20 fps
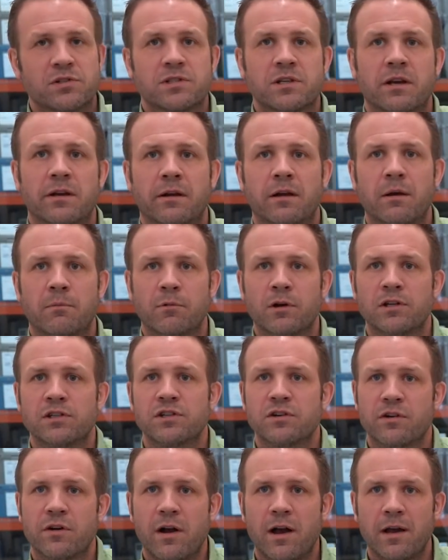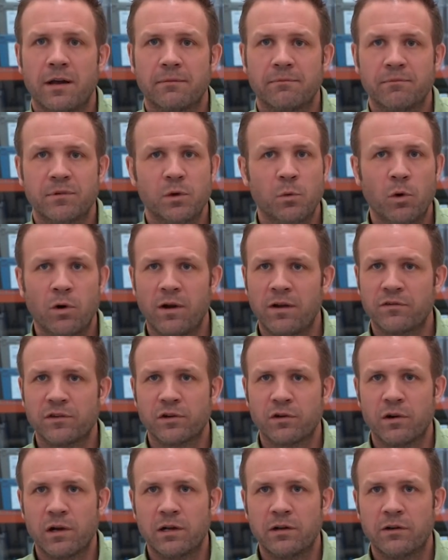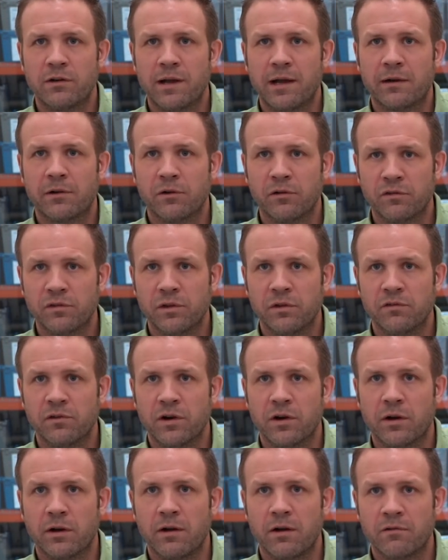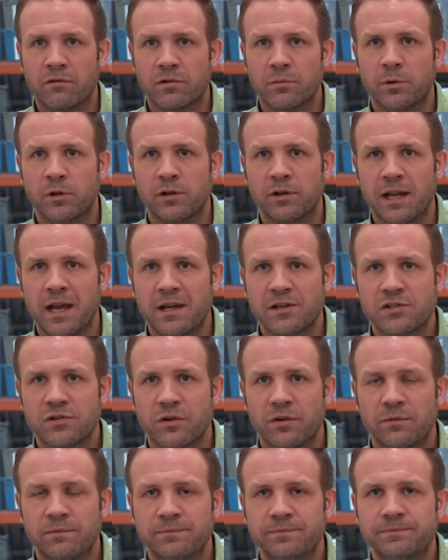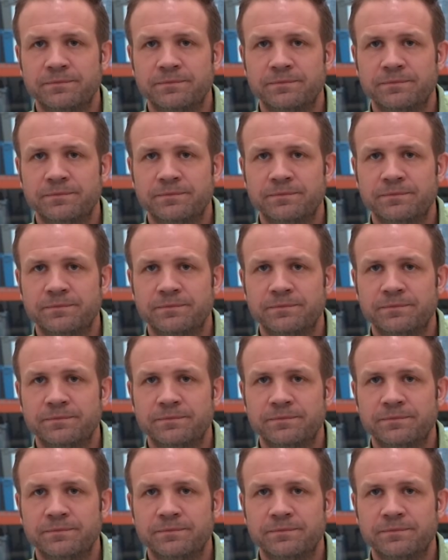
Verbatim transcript: is going to come right to your eye. You won't have to crane your neck. It'll feel very comfortable and natural.